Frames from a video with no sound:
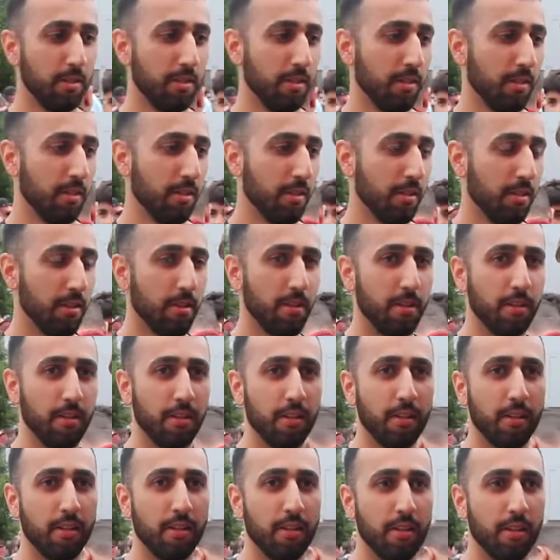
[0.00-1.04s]

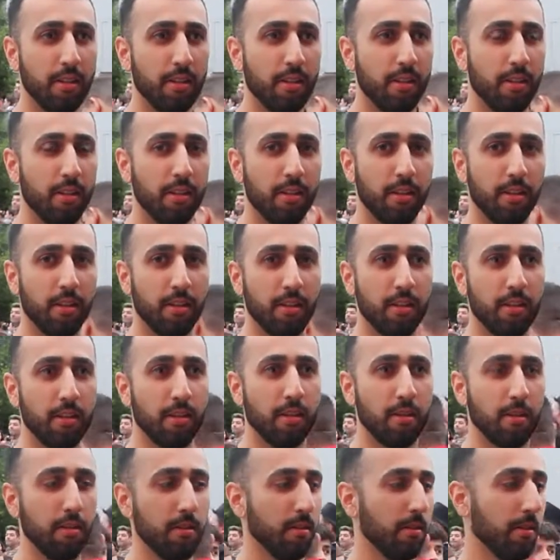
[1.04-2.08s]

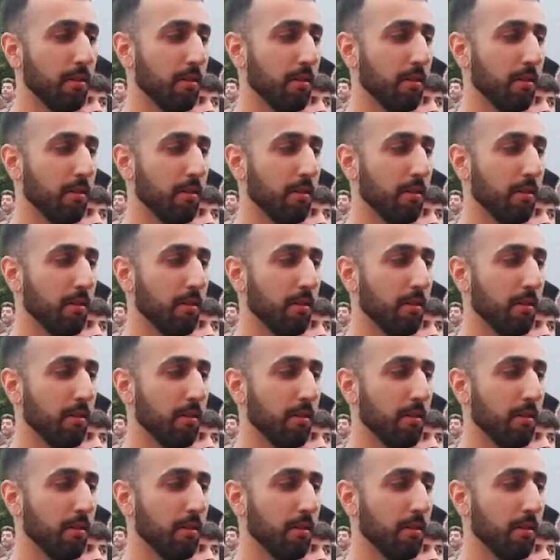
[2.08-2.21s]
[no speech]